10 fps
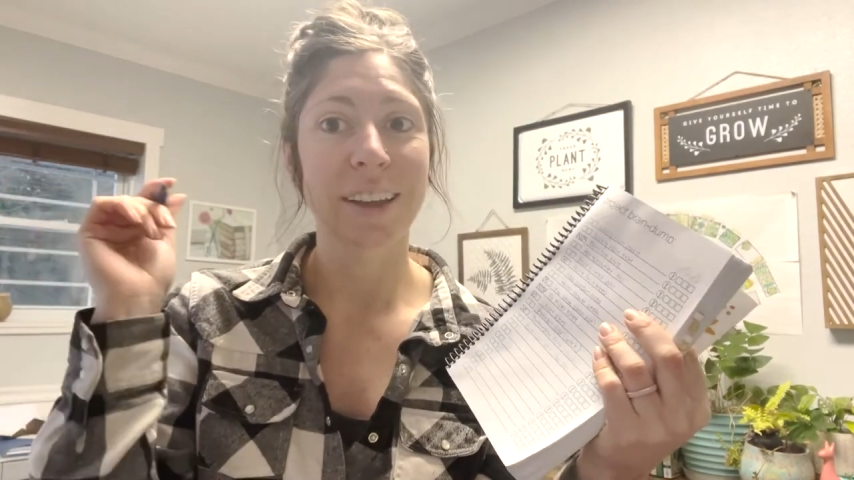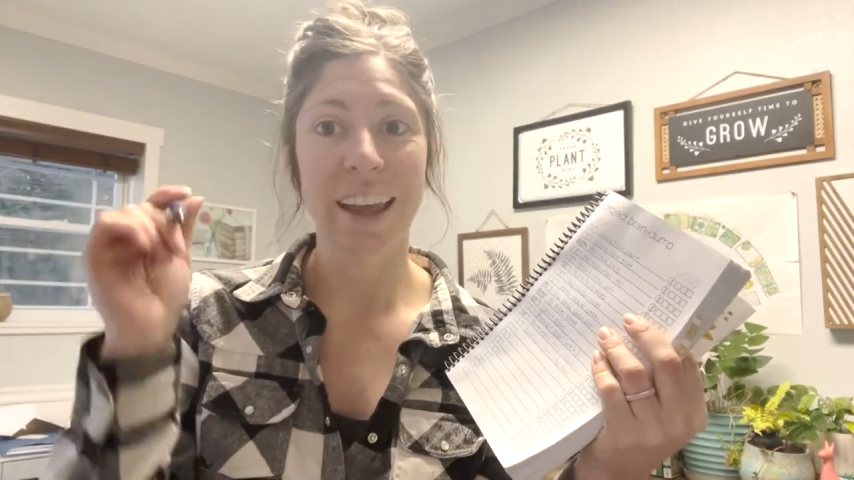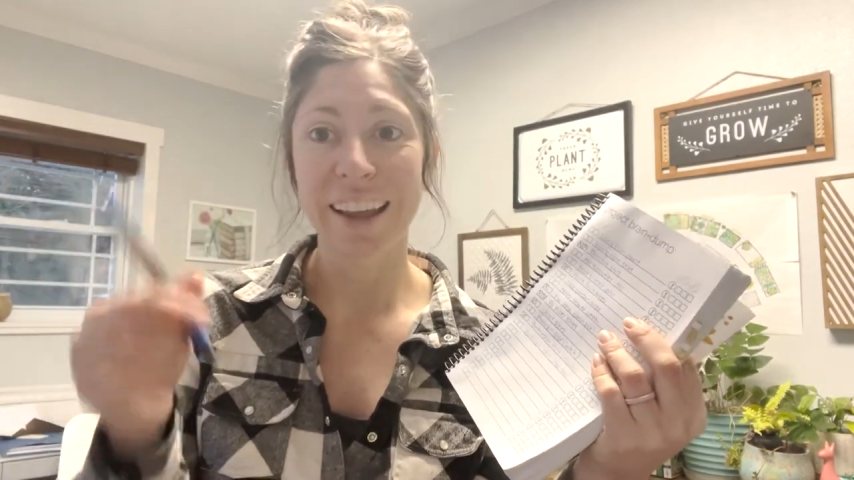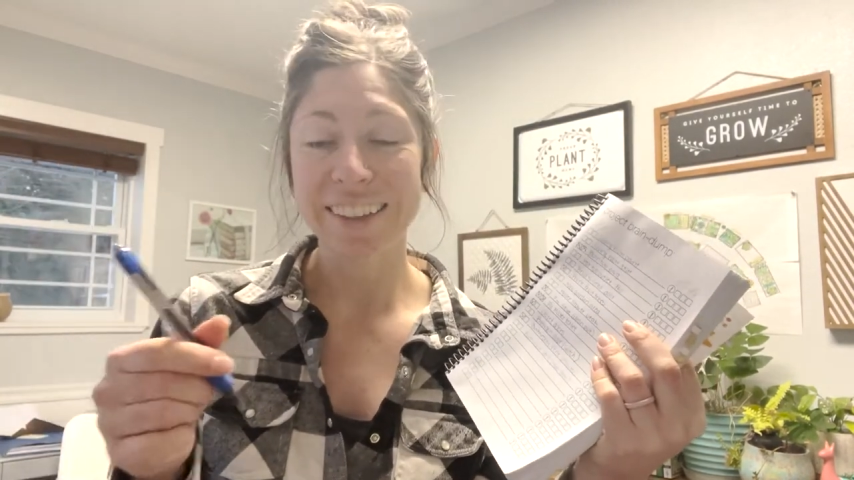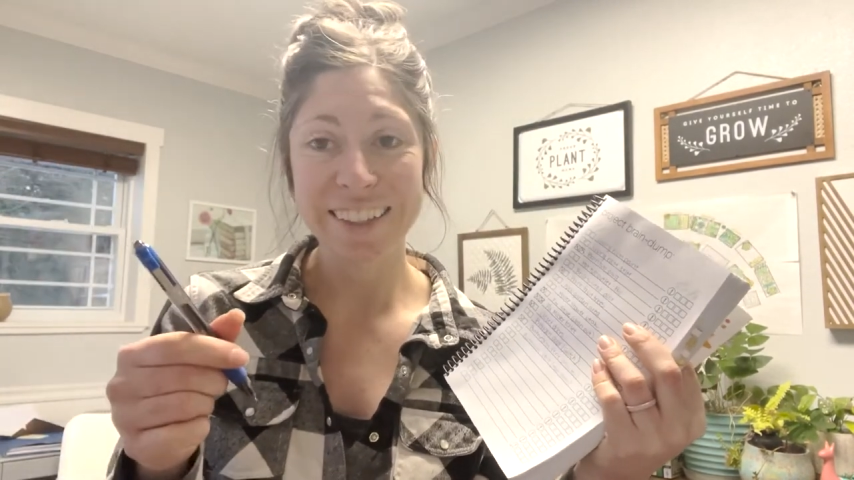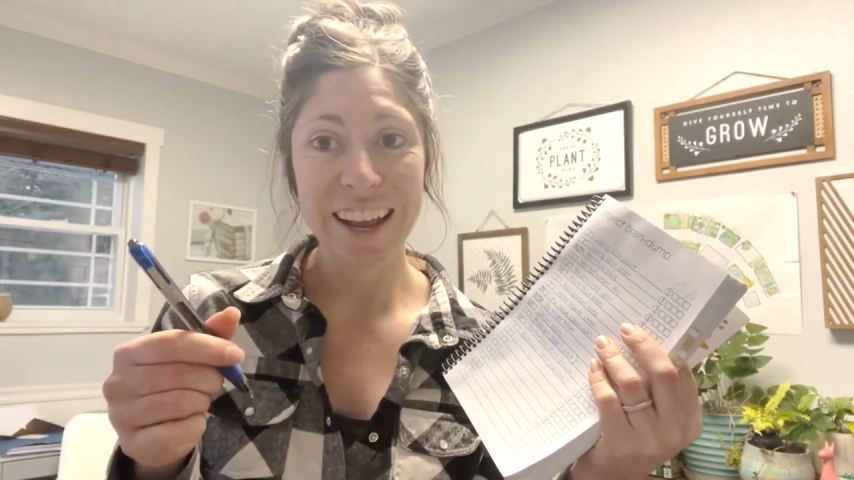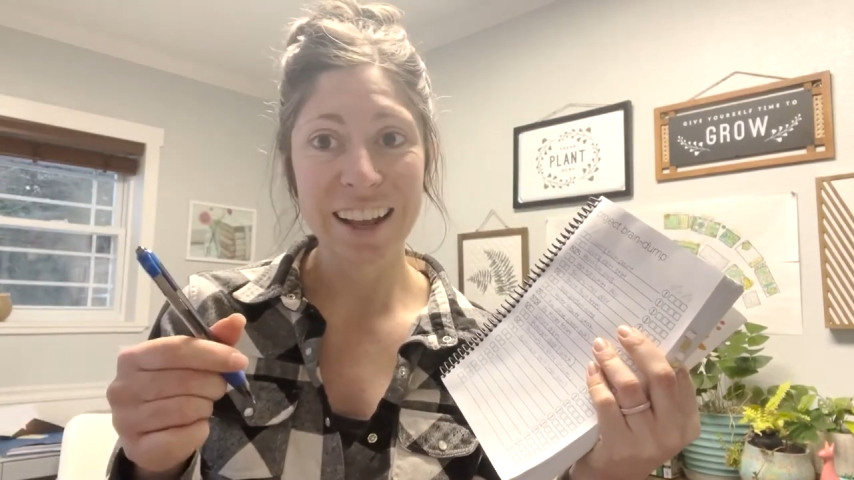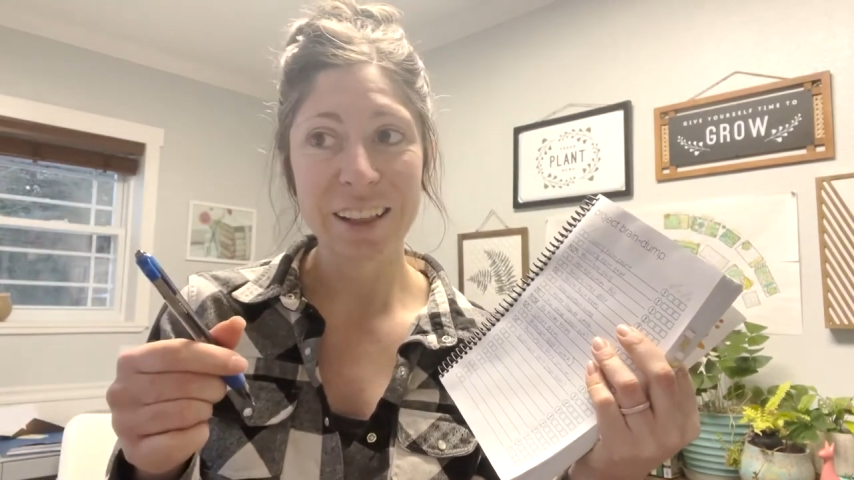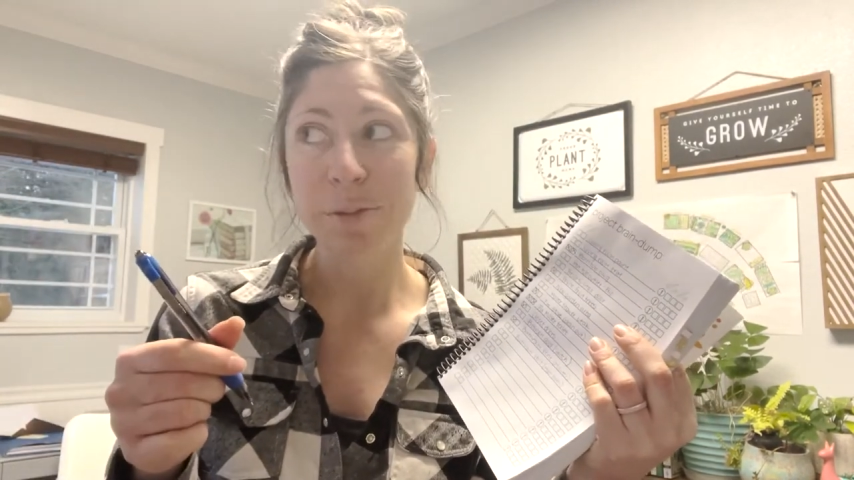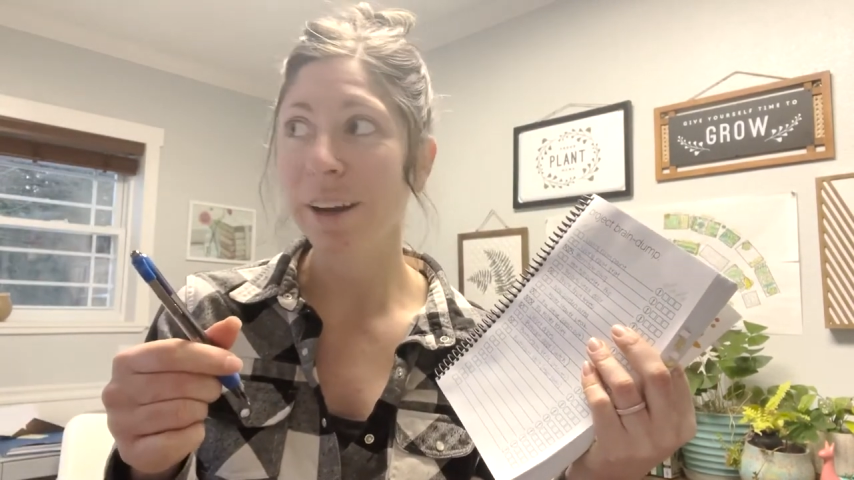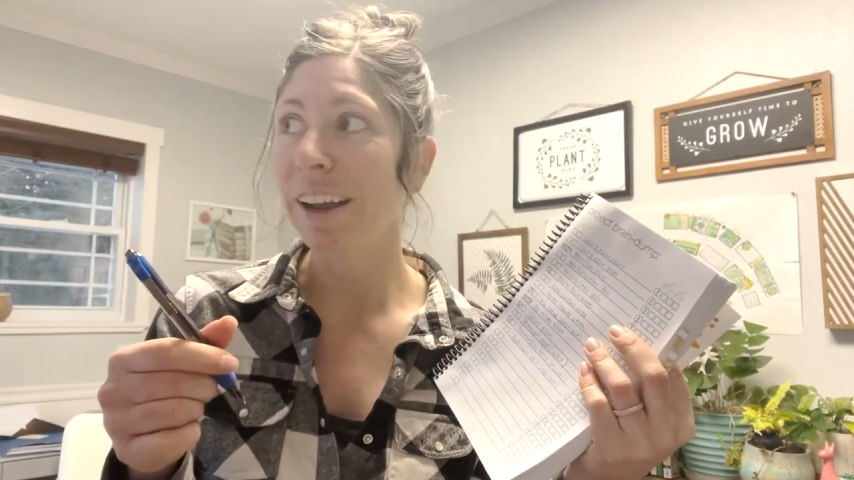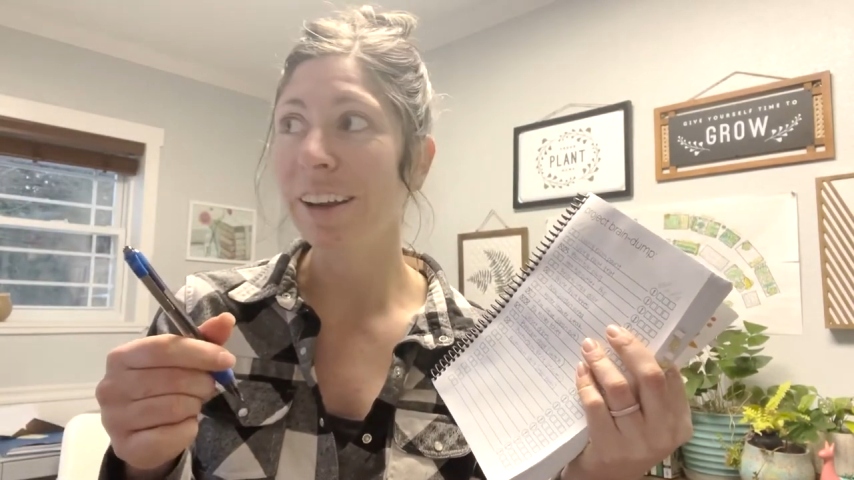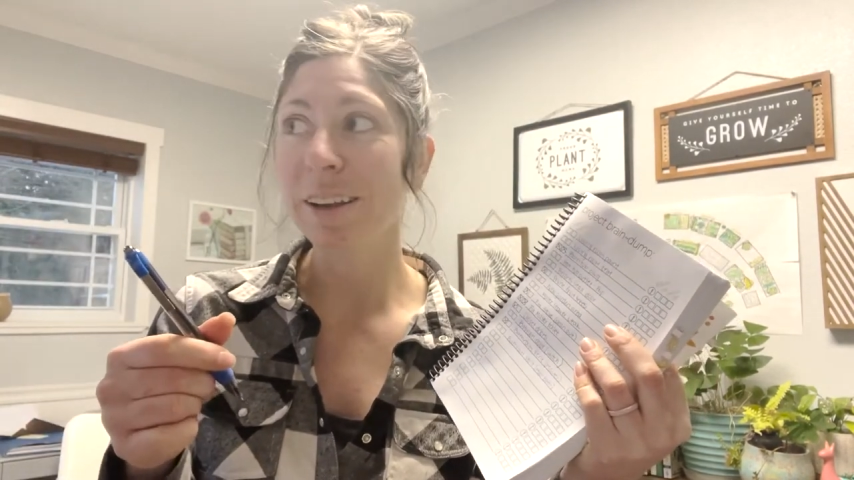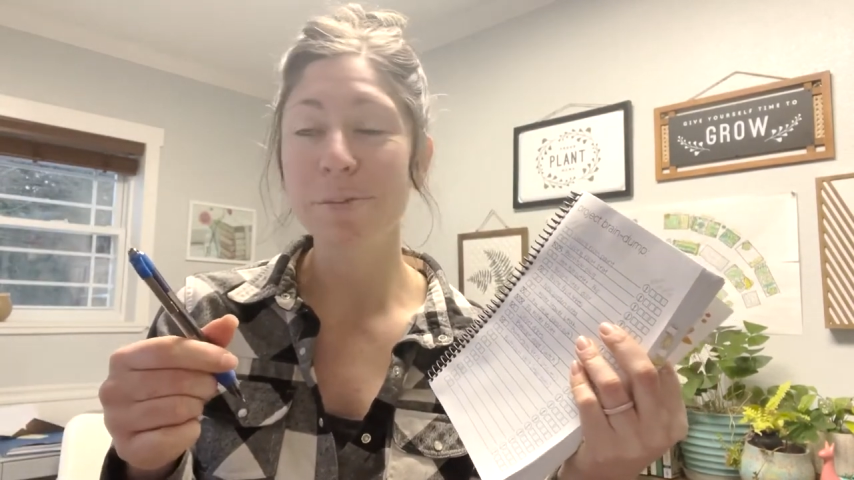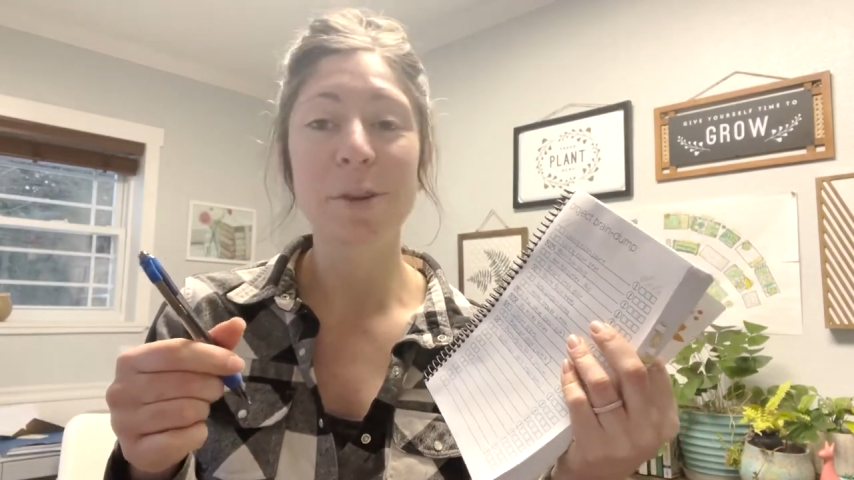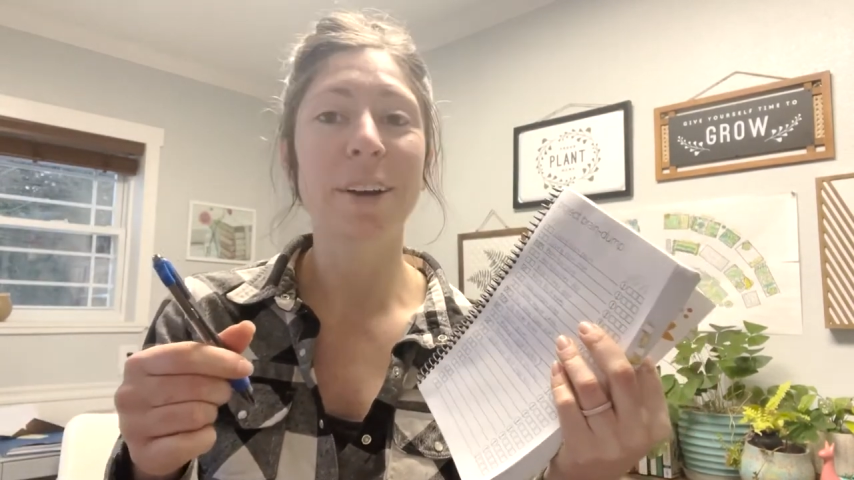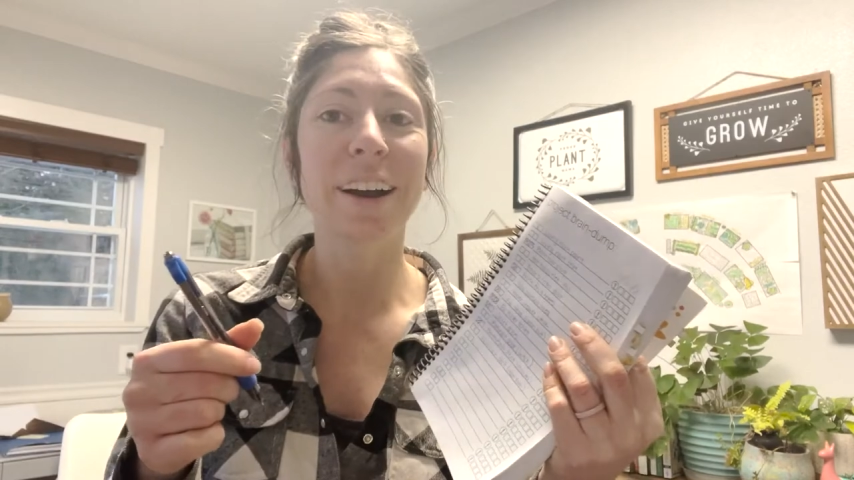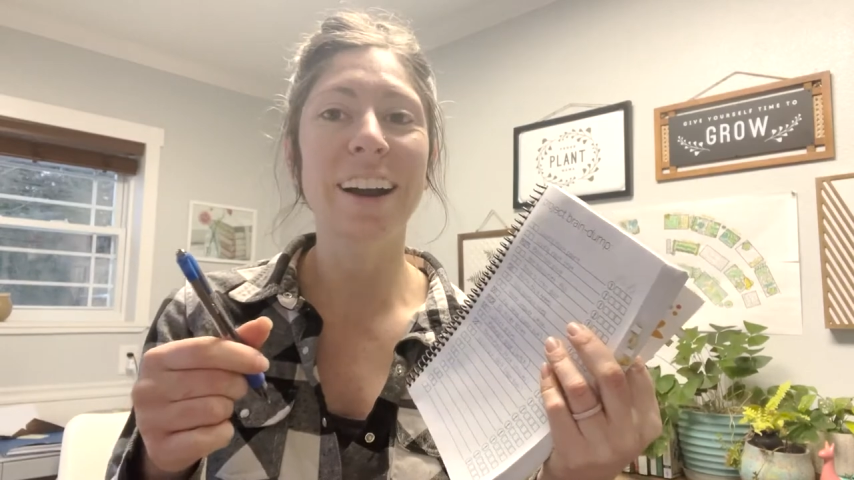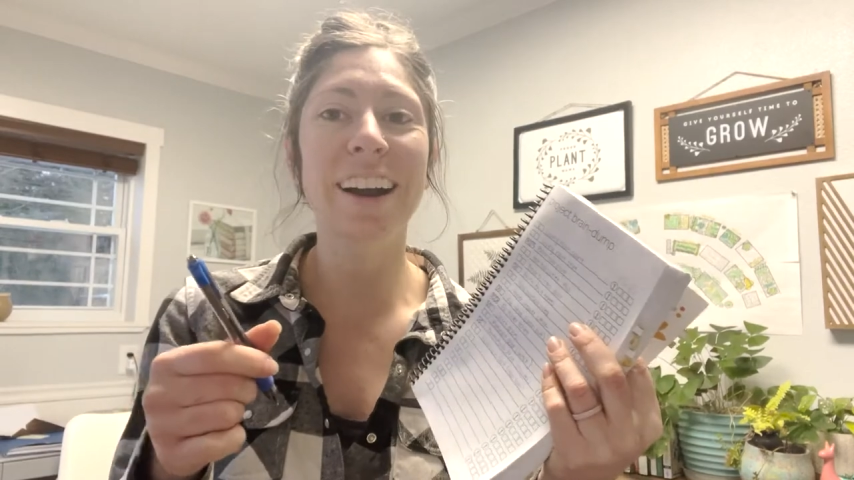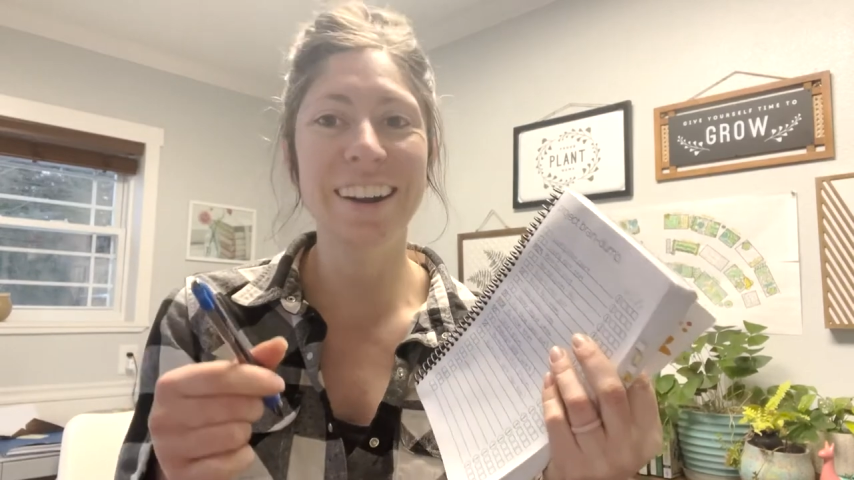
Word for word: Can't say that we're any more